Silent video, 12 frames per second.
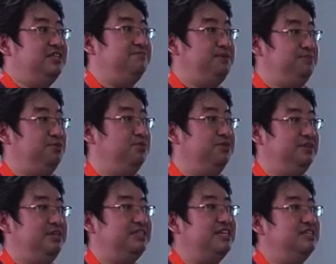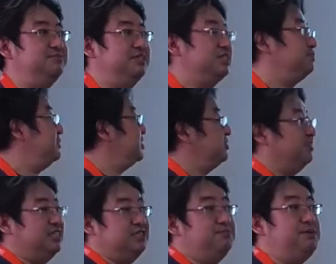designed by specialized people,
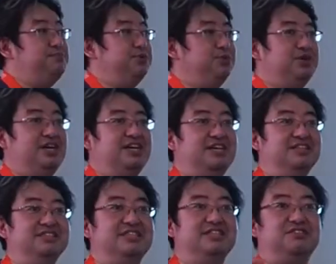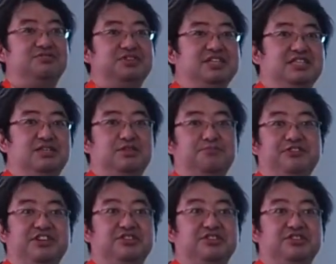and uh-huh, then connected via document.